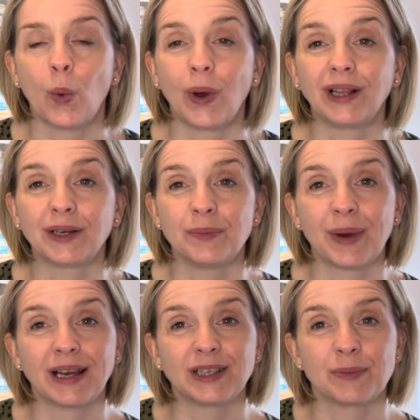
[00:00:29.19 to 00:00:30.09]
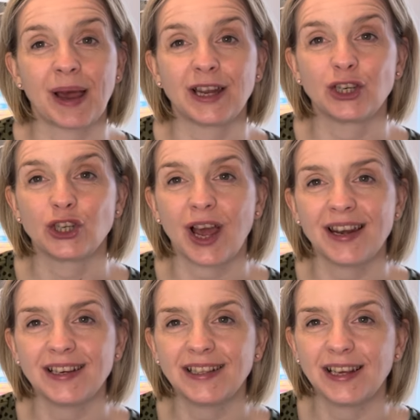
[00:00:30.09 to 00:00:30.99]
Welcome back to my
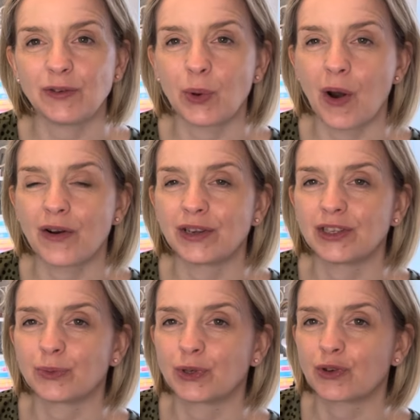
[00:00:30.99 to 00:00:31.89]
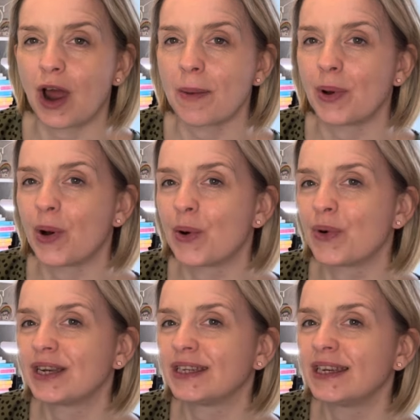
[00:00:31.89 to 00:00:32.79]
channel if you are a subscriber
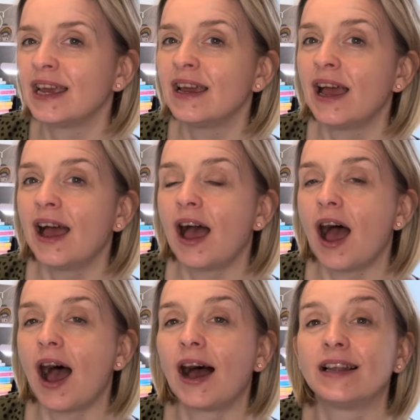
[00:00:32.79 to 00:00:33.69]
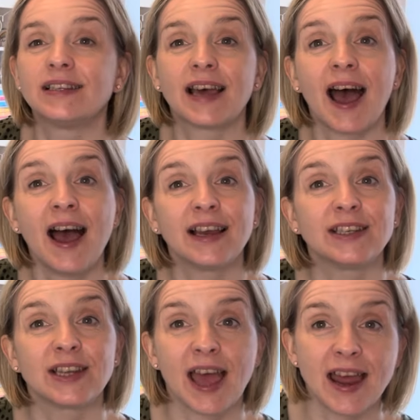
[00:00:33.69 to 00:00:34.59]
already, and hi
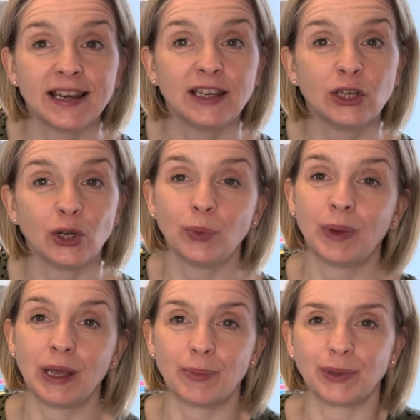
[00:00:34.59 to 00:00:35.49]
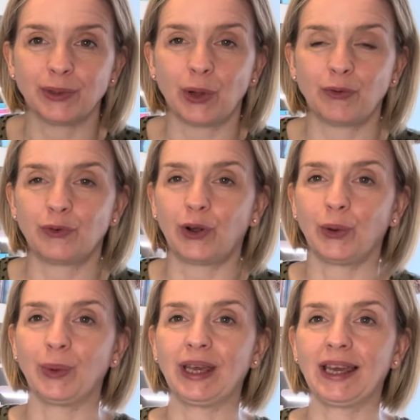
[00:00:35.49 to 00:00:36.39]
to any new people
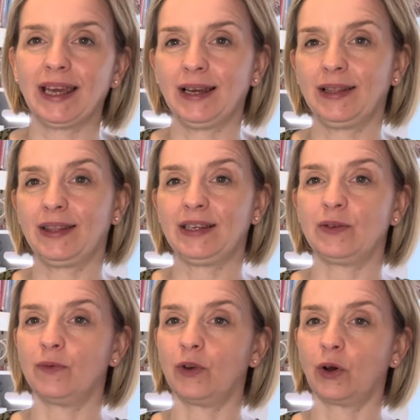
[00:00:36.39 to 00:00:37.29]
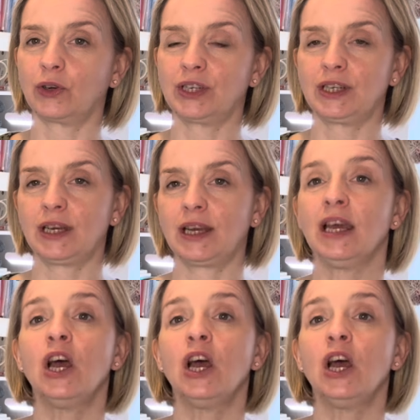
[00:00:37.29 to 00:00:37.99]
following this vlog today.